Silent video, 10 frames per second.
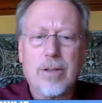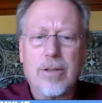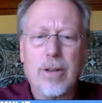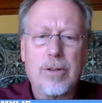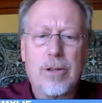of
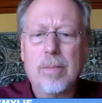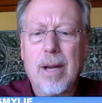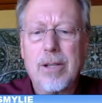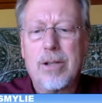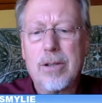those
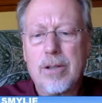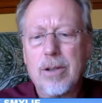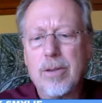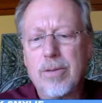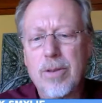dimensions
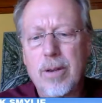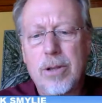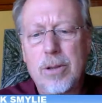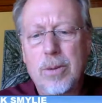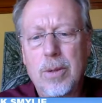of school